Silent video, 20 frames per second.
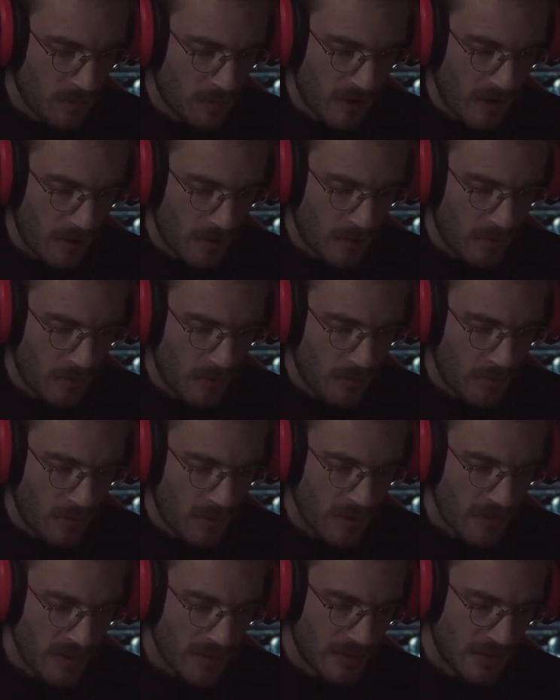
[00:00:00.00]
powerful
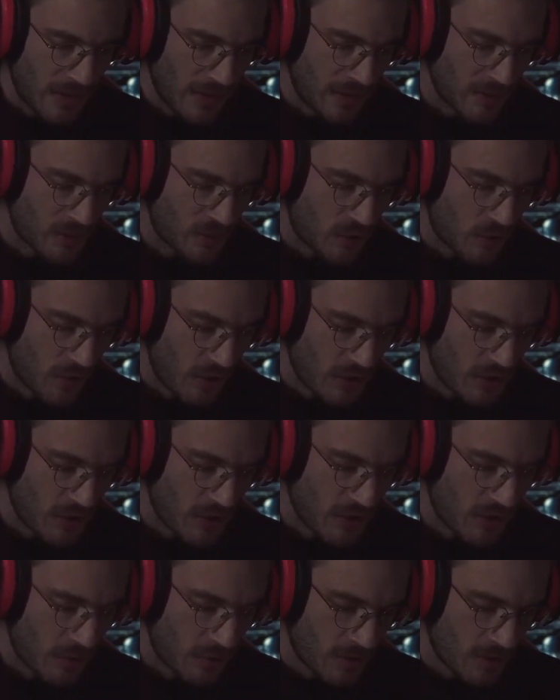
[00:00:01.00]
monkey legs,
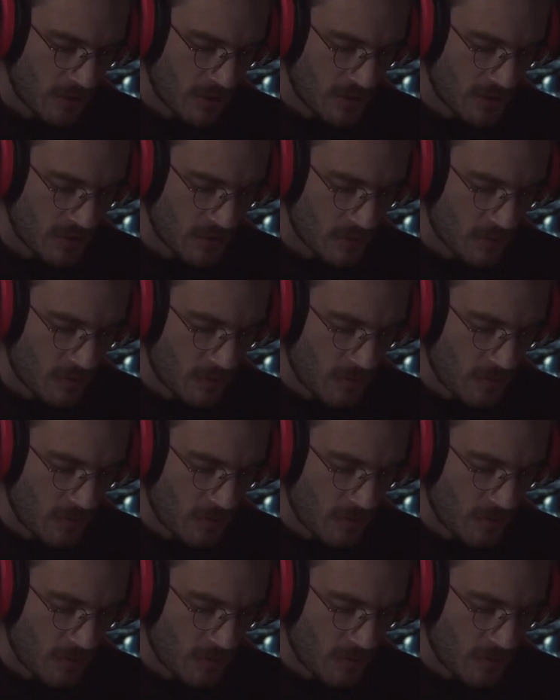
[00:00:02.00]
crushing Gorister's